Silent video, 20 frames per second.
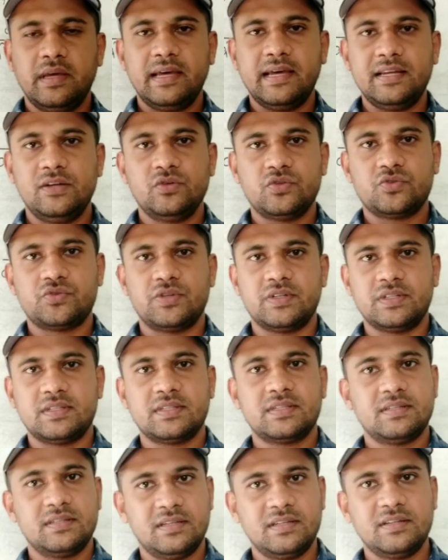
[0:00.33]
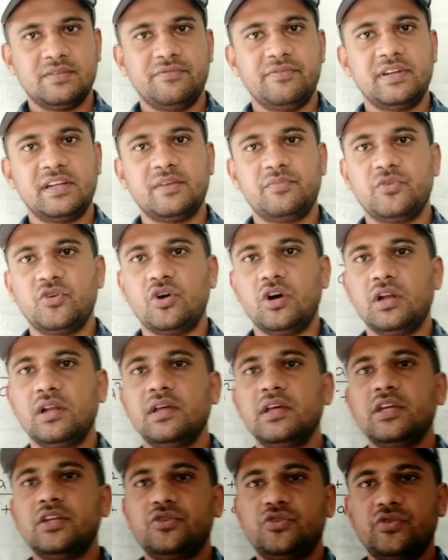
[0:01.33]
Hello students, welcome you all.
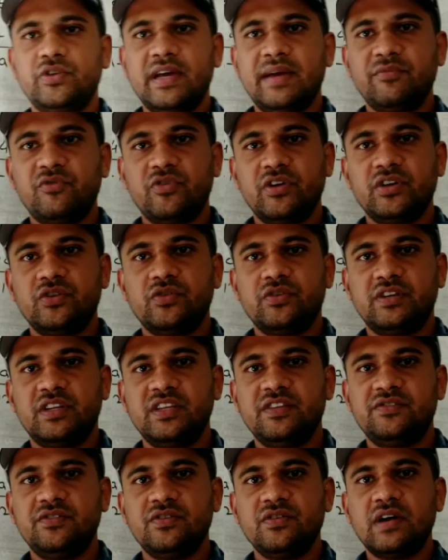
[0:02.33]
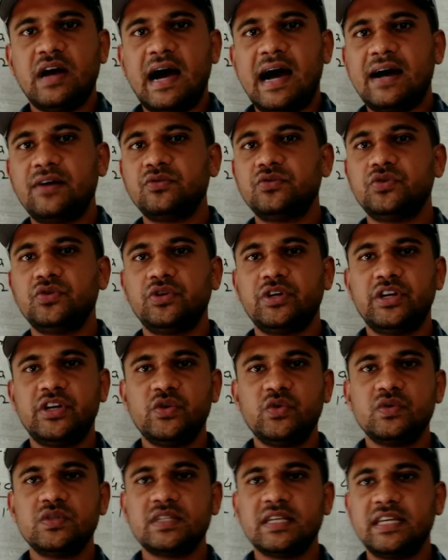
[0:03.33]
Today I am going to teach you how to
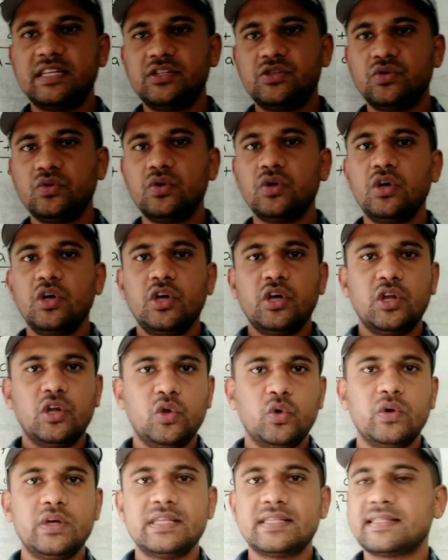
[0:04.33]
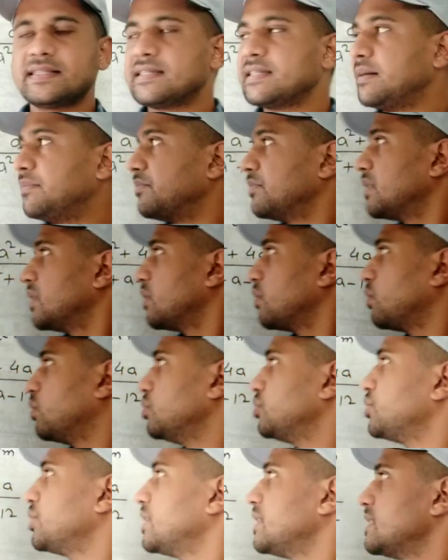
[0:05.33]
reduce into lowest term.
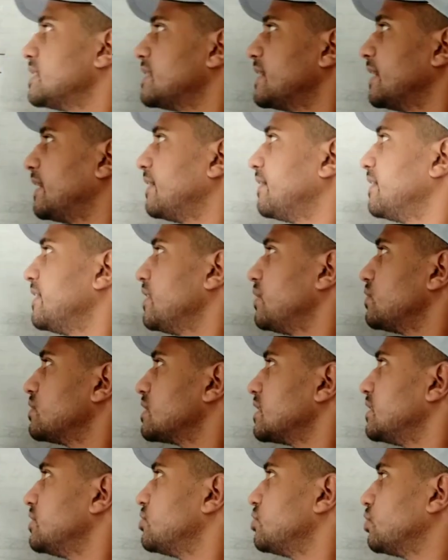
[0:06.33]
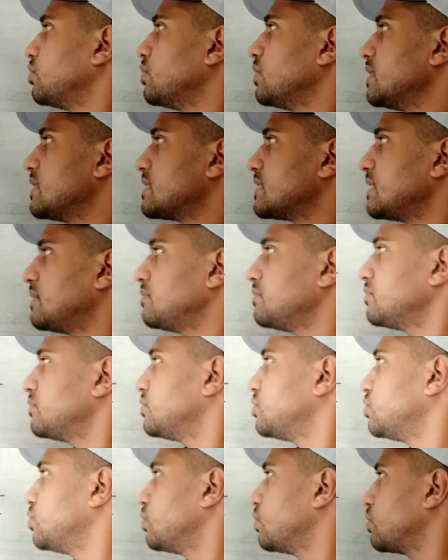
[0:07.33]
Question is here, reduce into lowest
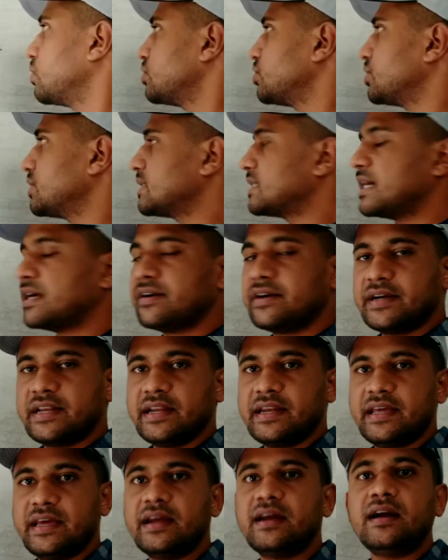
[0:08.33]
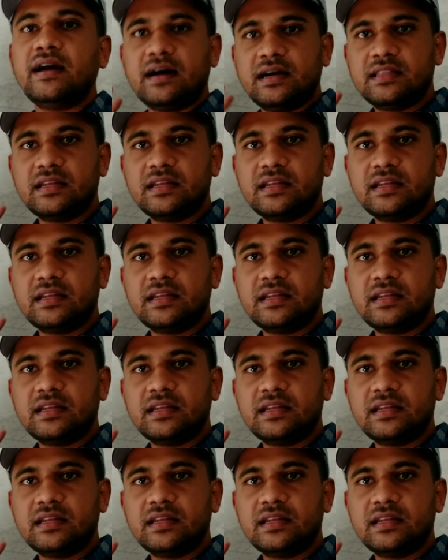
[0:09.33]
term. Two questions are written here.